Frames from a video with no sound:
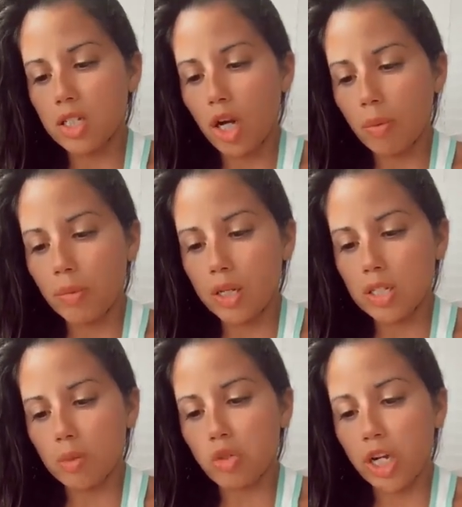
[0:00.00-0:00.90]
does not
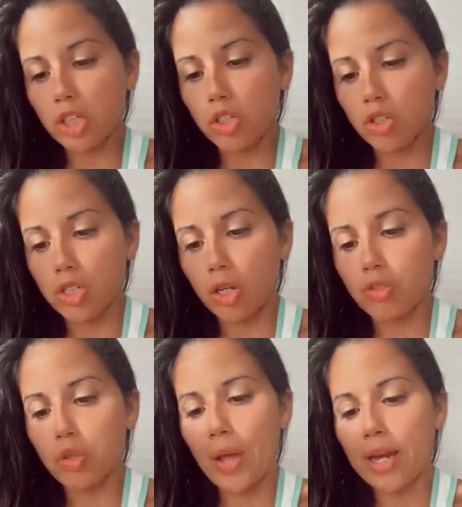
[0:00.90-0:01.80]
mean subjecting
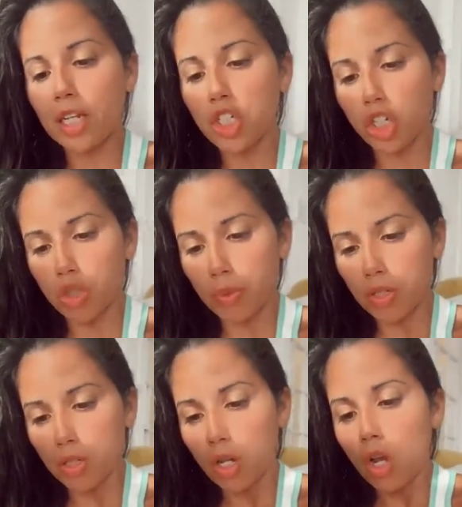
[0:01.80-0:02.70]
yourself to any
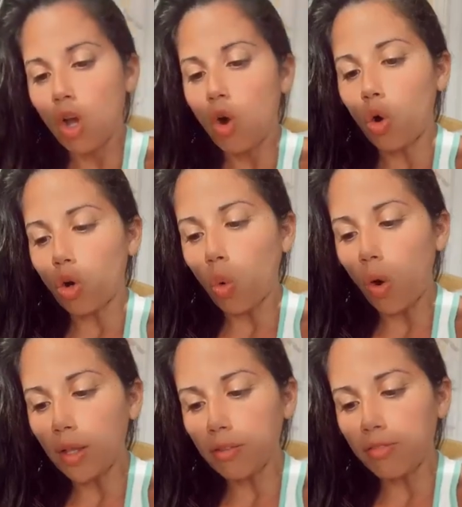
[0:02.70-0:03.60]
judgment or
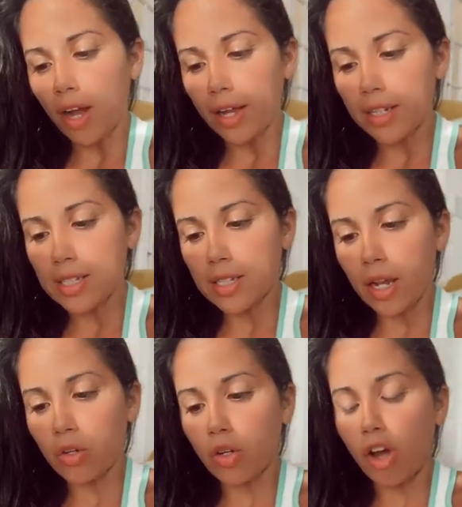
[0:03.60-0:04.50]
qualifying
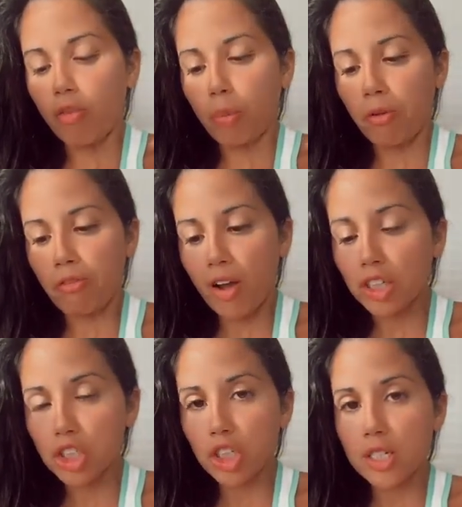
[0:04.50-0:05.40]
standard of
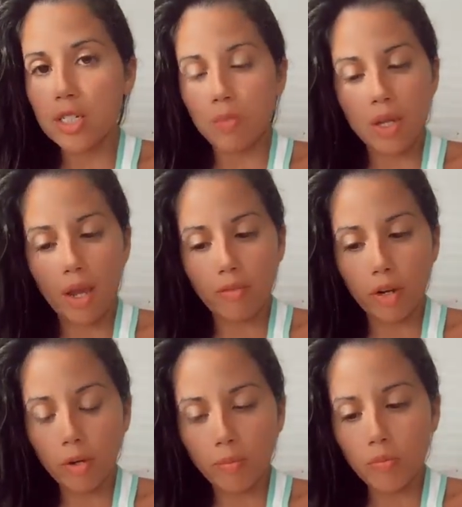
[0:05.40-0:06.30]
perfectionist
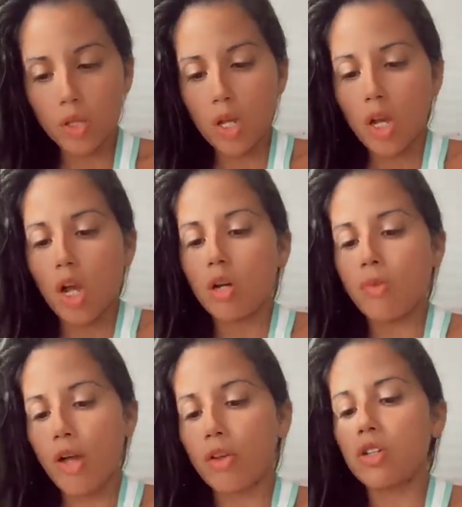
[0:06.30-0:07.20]
behavior.
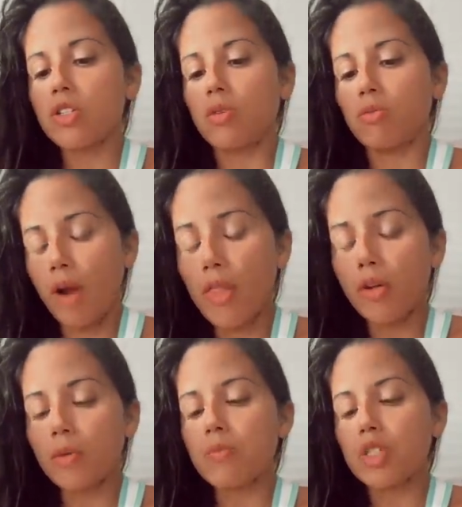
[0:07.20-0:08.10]

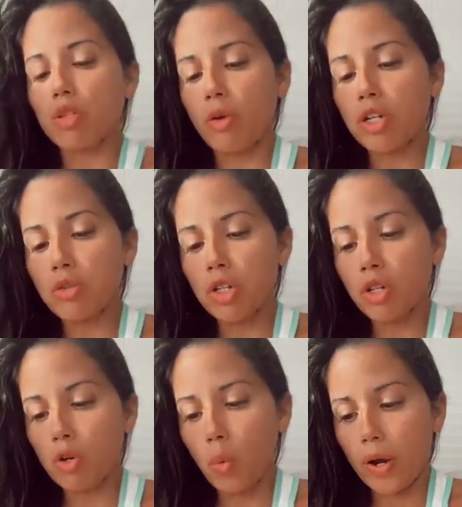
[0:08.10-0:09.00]
Rather,
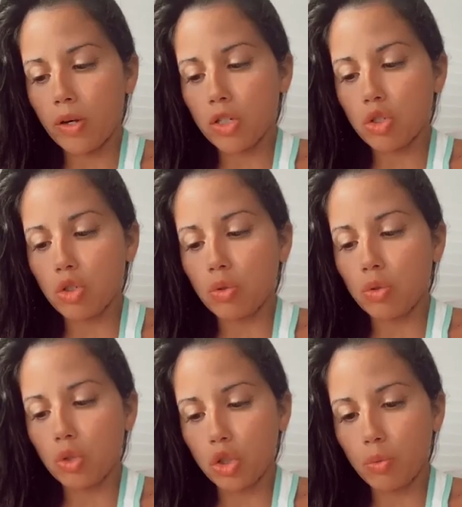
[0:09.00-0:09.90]
surrendering your awareness
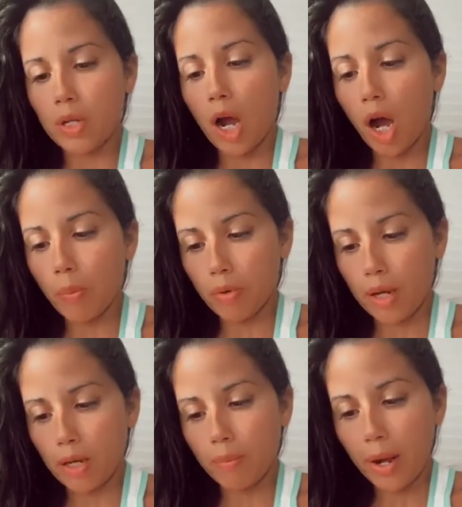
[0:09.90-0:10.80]
to be
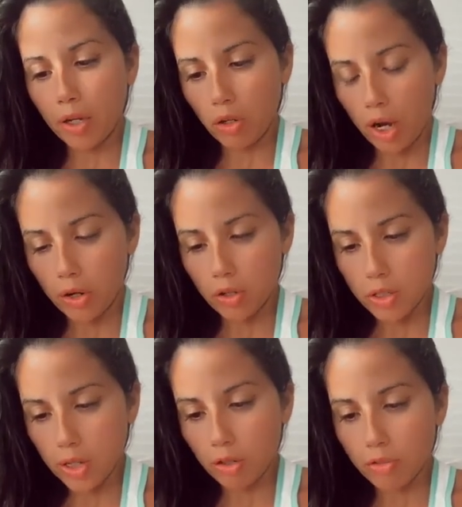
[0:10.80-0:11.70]
operated by your
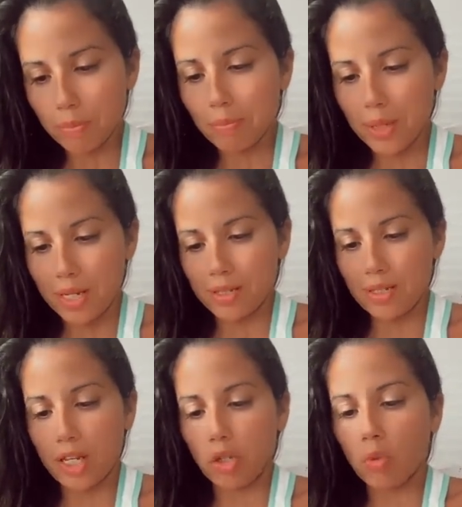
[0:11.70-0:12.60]
higher self
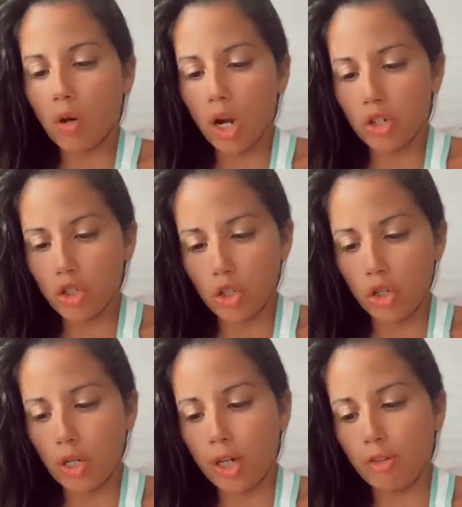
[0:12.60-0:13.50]
means that you are on a
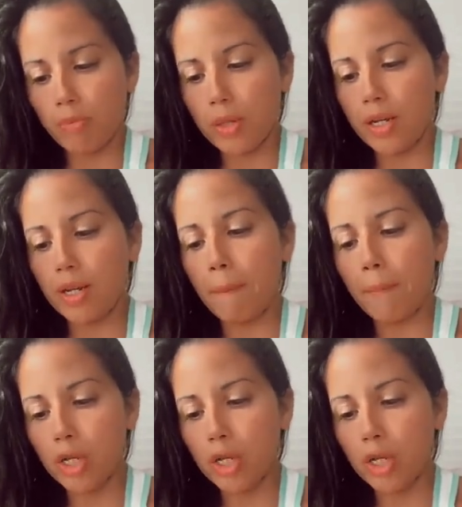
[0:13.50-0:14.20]
journey of being